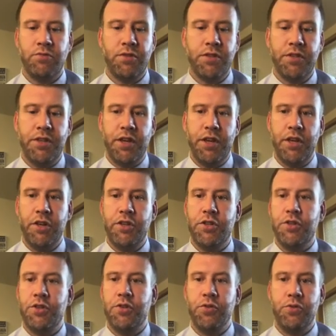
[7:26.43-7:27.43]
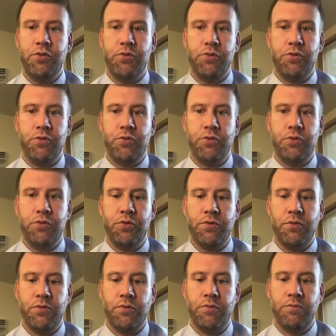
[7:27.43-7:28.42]
Say to
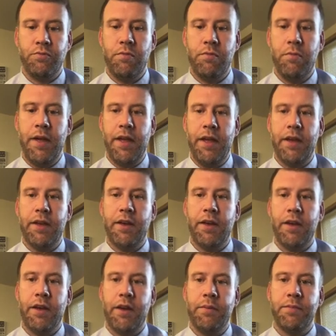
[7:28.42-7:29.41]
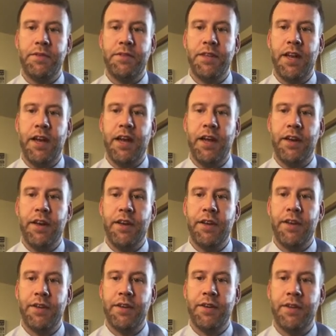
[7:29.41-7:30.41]
make upside
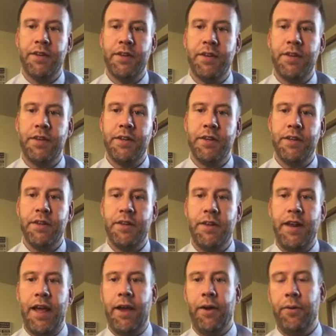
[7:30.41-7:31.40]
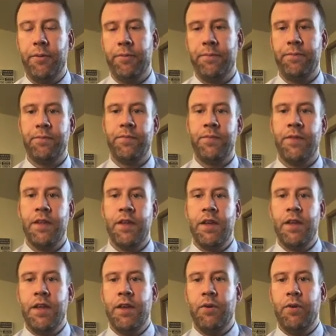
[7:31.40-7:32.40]
down.
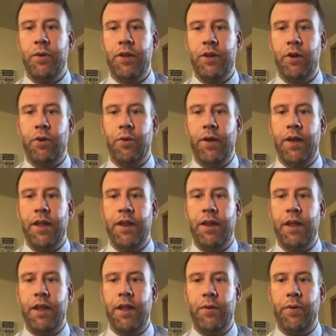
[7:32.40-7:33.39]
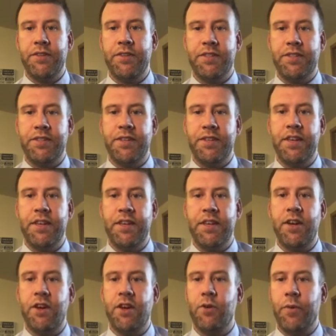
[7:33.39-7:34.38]
We can go in, and once this is in
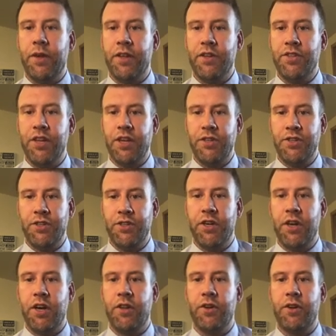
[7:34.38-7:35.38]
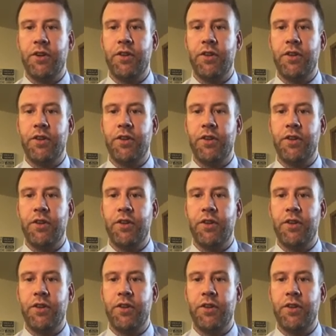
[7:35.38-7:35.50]
here, we can change the color.